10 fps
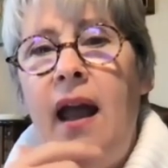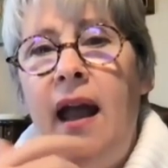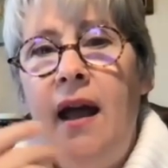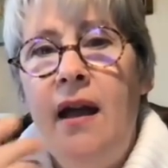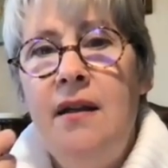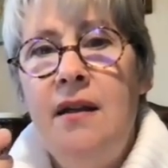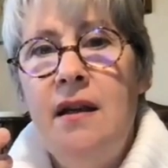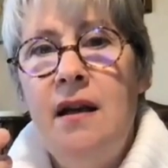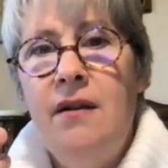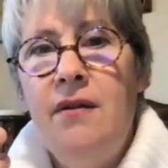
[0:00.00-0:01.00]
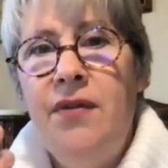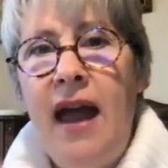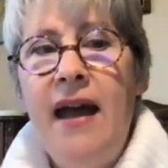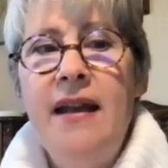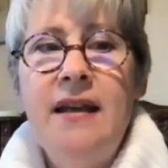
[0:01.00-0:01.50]
And
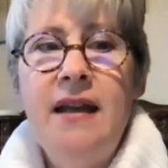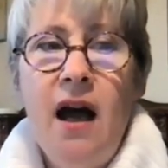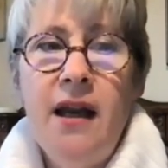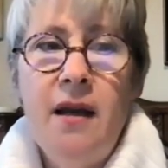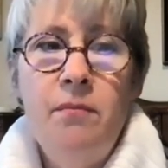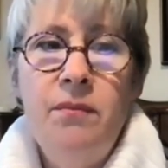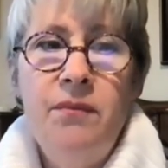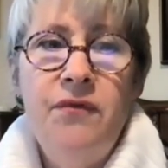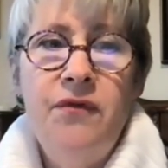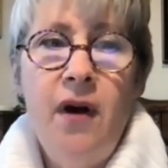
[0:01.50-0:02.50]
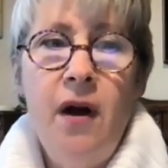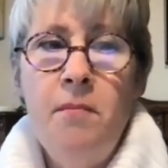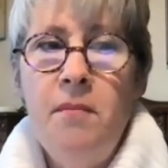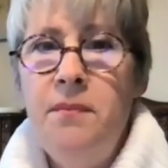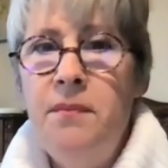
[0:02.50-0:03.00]
that got him
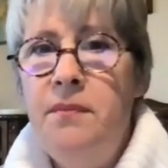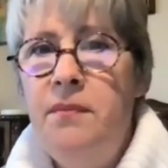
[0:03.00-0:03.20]
from,